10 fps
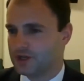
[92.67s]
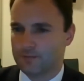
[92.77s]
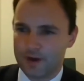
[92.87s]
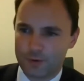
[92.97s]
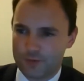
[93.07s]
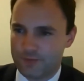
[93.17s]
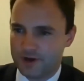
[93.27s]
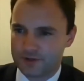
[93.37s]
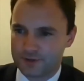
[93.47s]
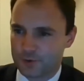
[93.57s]
mayoral combined
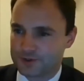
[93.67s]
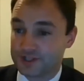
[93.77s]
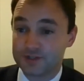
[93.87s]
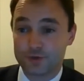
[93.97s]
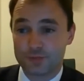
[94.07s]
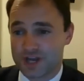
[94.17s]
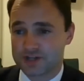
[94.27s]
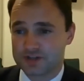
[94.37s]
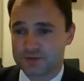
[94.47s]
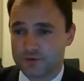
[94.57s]
authorities, or
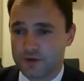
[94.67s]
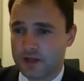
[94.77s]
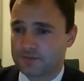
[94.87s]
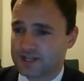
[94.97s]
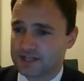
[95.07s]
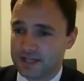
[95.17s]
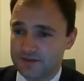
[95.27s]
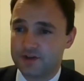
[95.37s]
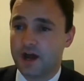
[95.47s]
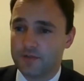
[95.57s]
potentially
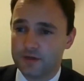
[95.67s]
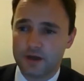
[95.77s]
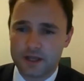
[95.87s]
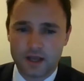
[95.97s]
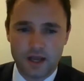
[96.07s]
even other